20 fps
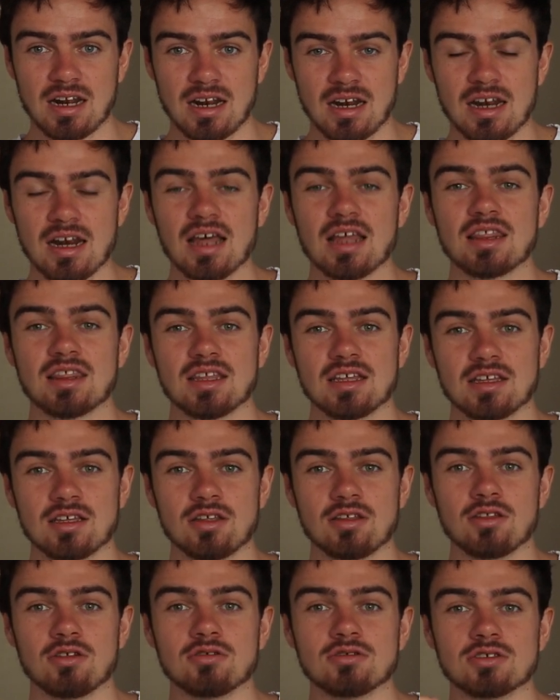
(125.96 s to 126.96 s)
Nothing,
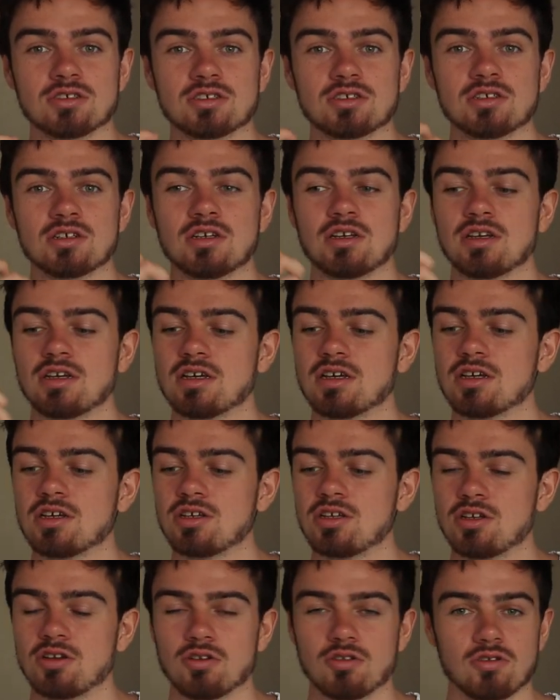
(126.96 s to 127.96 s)

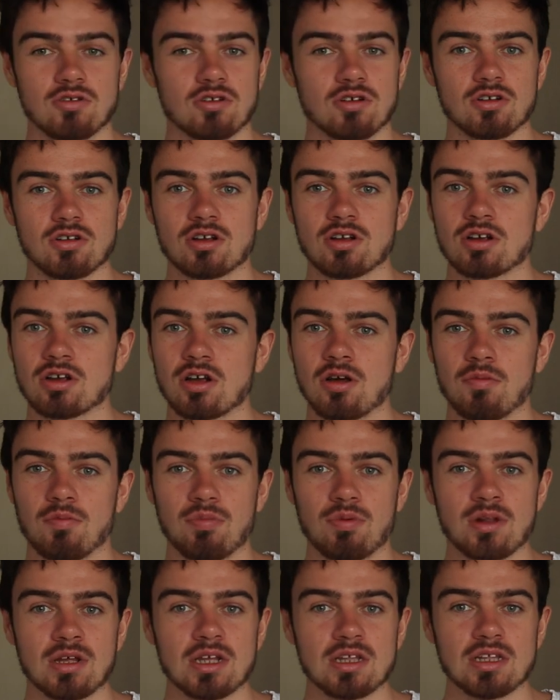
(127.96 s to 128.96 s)
you're
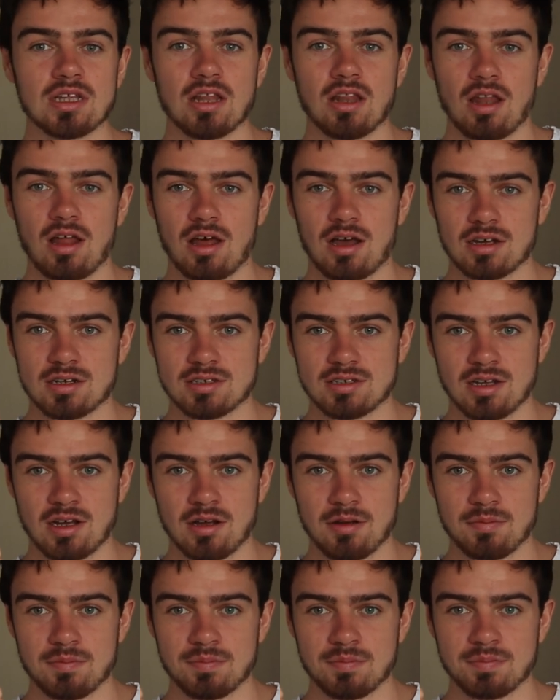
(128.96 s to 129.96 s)
completely locked
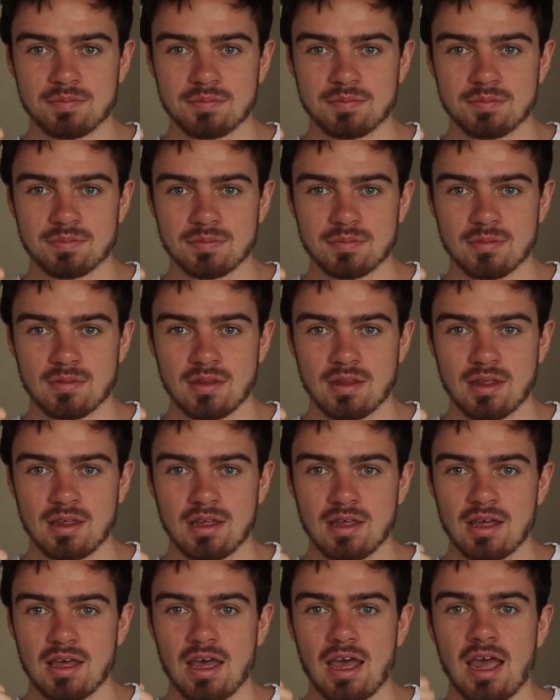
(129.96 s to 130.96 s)
up.
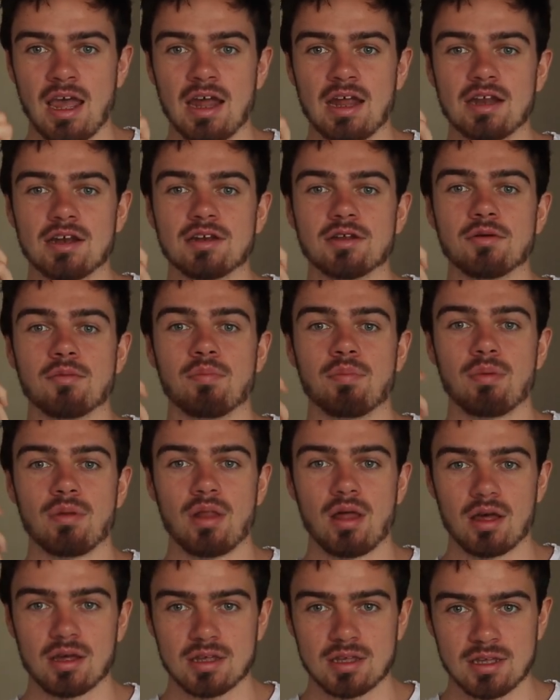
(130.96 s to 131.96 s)
And
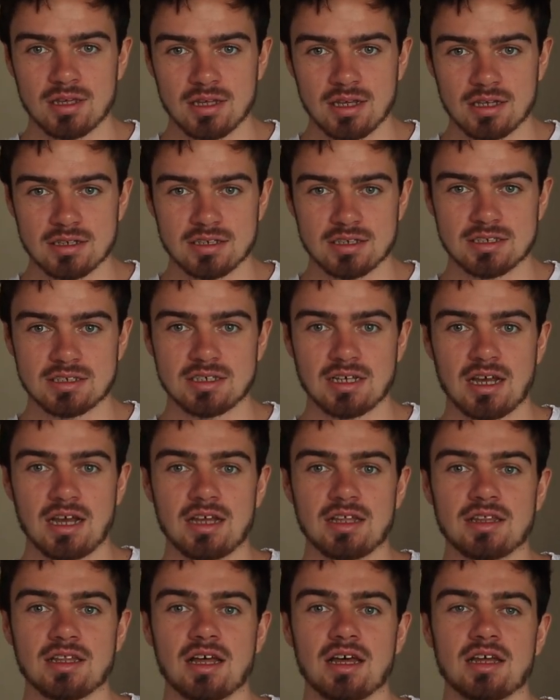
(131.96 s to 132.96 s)
blocking is a
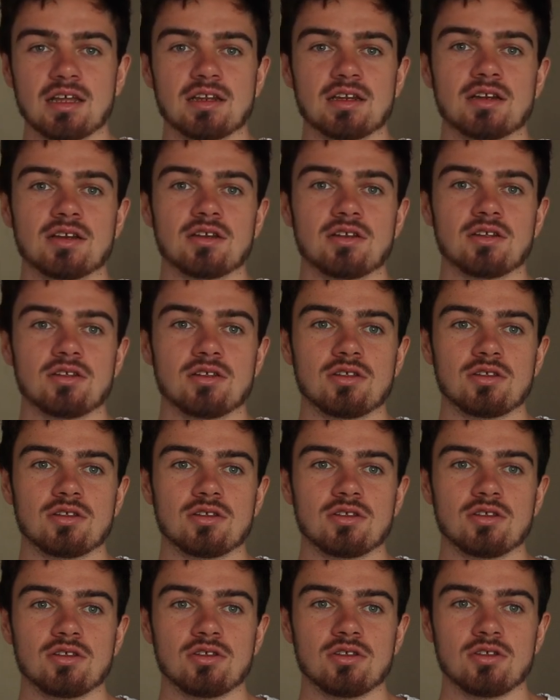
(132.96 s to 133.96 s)
sign that
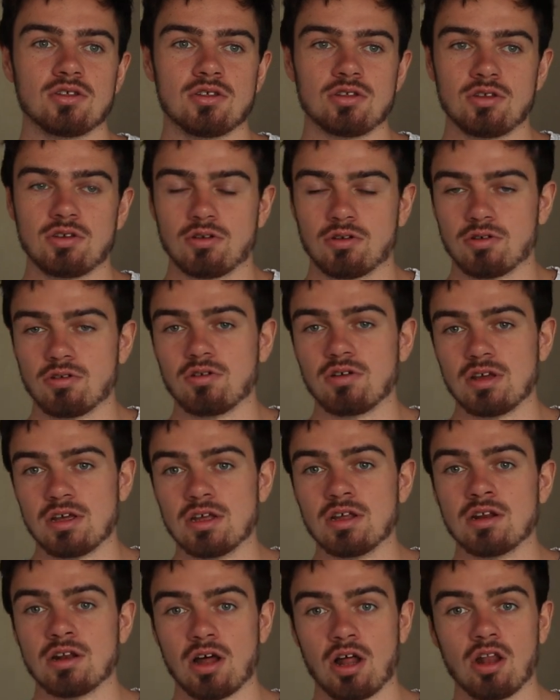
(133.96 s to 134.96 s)
you're
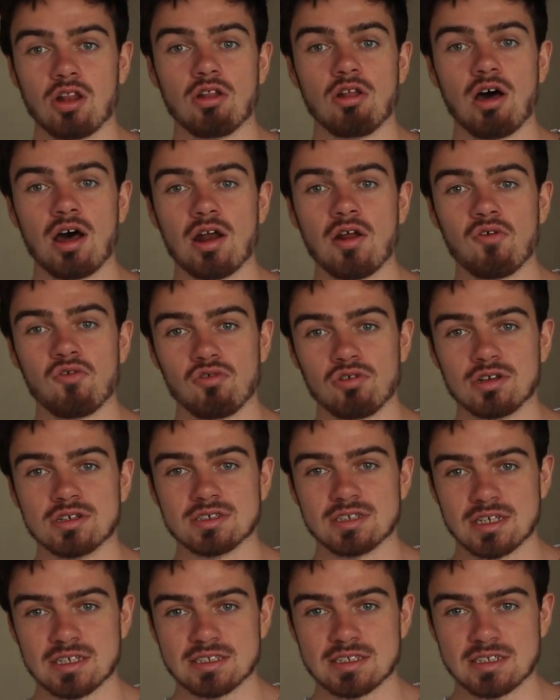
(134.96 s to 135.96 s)
in a lot of
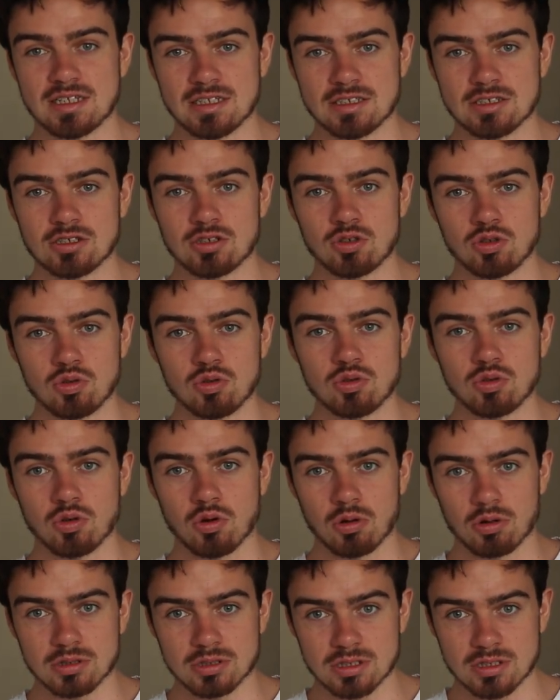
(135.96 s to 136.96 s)
resistance to
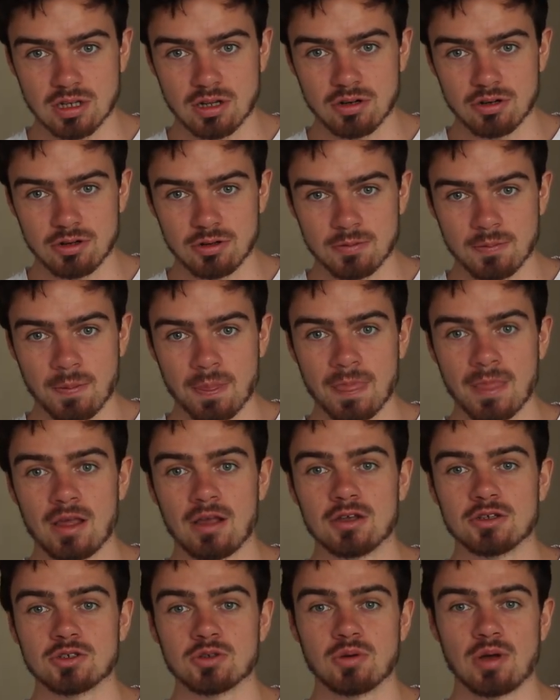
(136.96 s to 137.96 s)
your stutter.
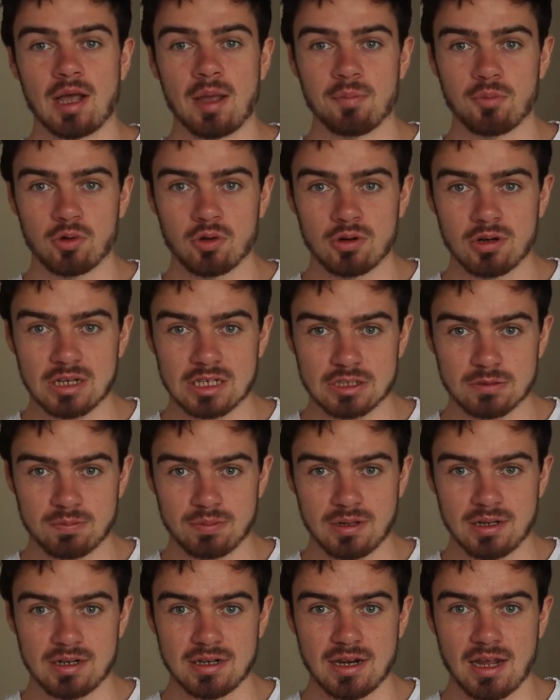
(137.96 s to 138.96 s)
So I'm going to
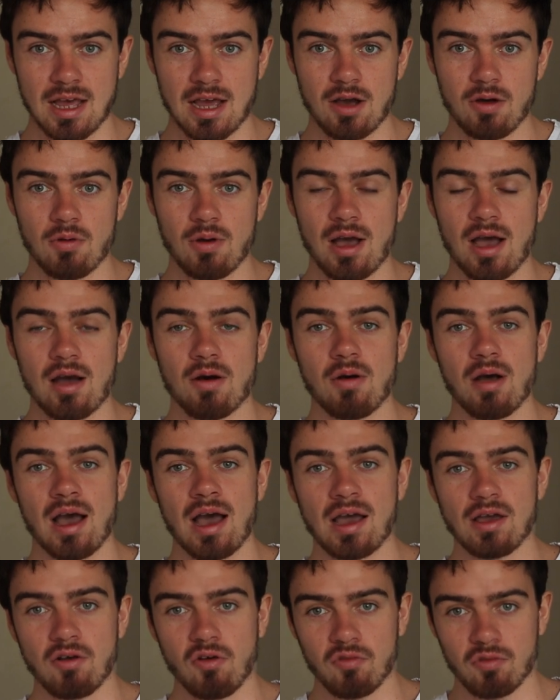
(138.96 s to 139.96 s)
explain now how
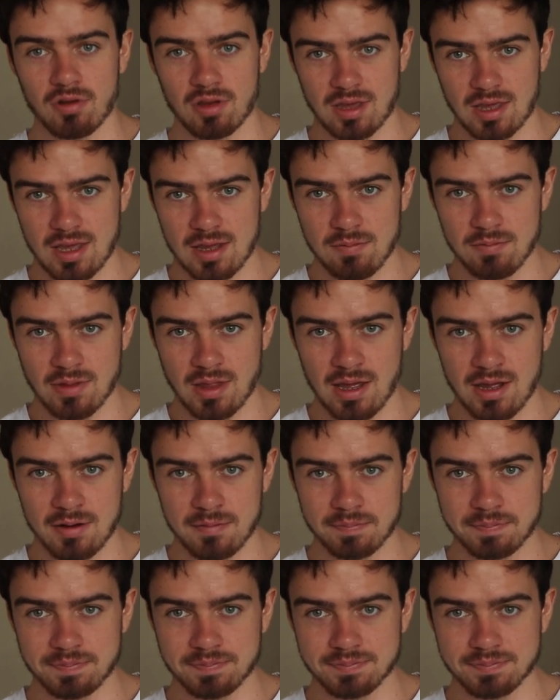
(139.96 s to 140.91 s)
I overcame that,